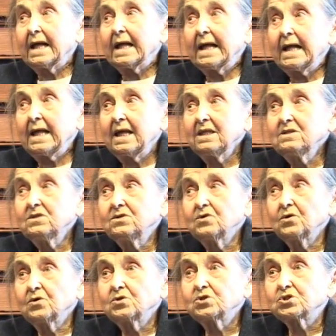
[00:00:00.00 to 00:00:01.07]

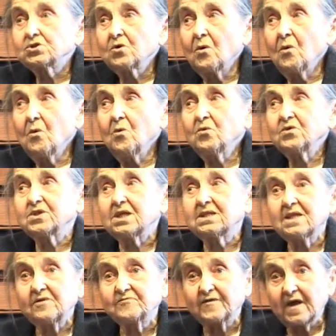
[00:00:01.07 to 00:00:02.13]
And so they
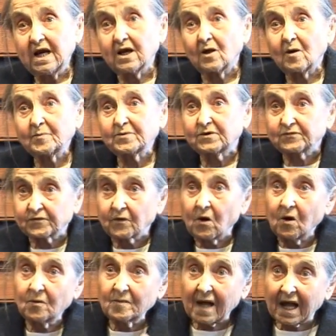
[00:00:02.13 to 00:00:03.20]
developed from